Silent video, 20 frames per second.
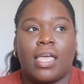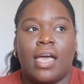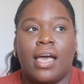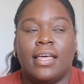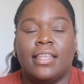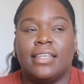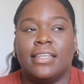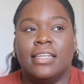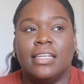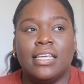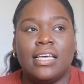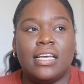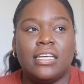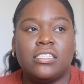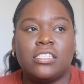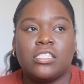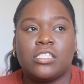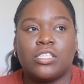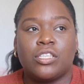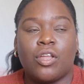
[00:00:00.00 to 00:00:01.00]
at
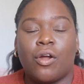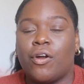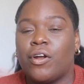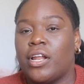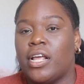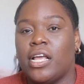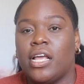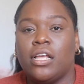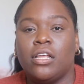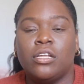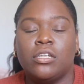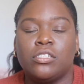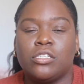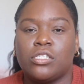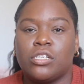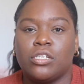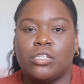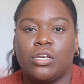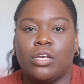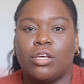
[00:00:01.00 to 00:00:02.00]
least 30
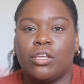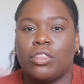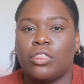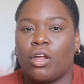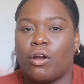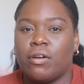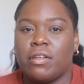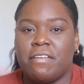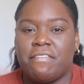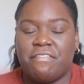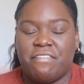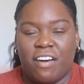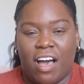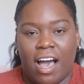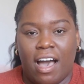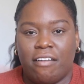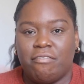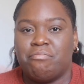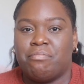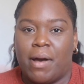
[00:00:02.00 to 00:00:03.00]
to
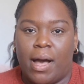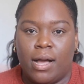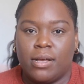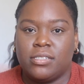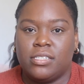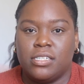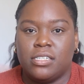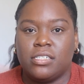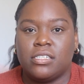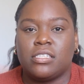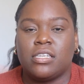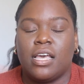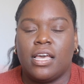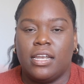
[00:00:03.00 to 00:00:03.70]
35 boxes,